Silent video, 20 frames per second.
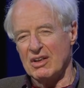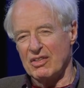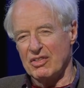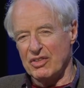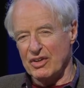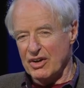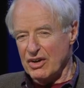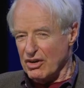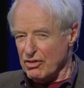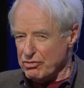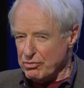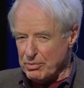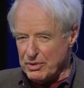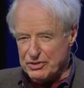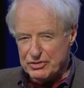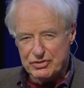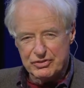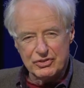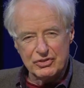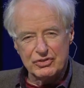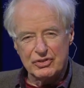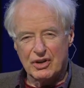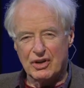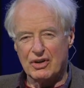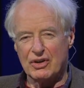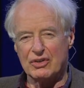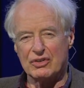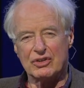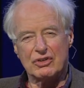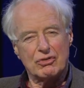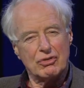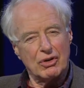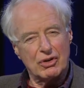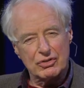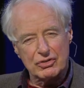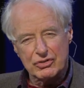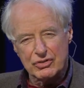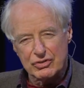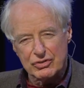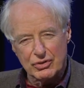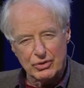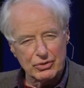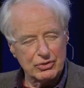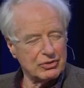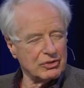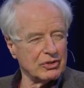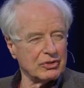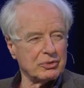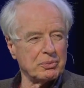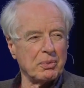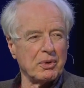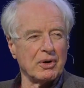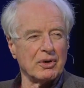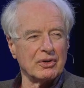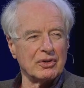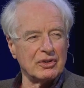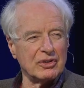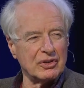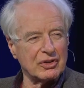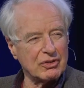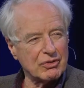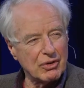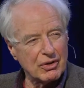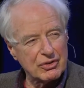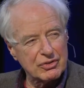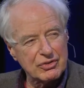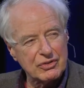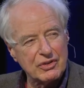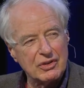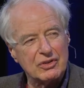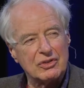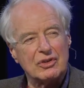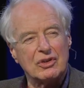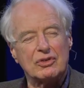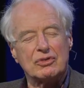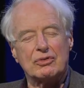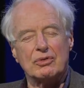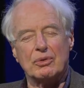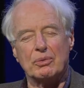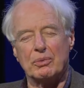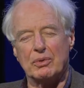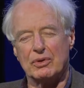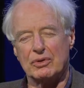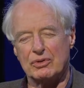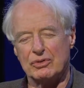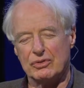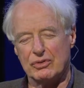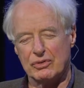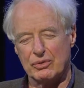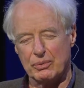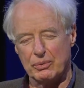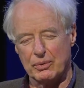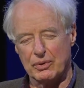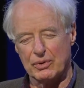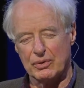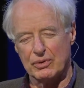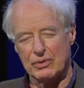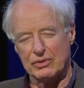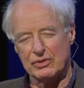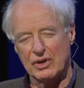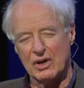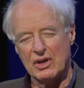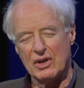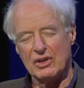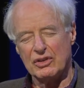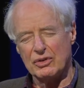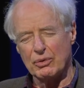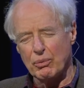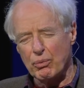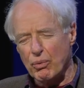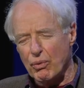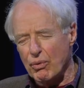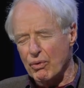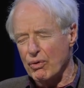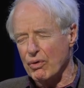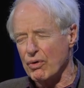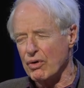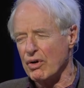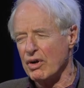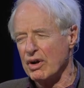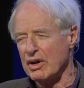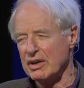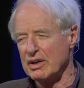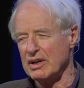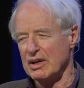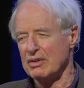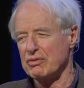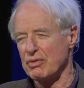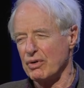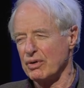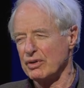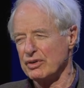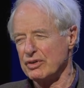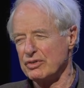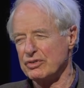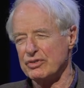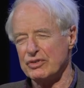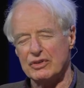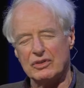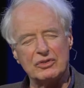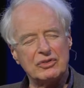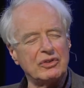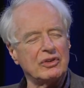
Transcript: the government's desire to crush the Socialist Party, to crush the industrial workers of the world. The war gave all these things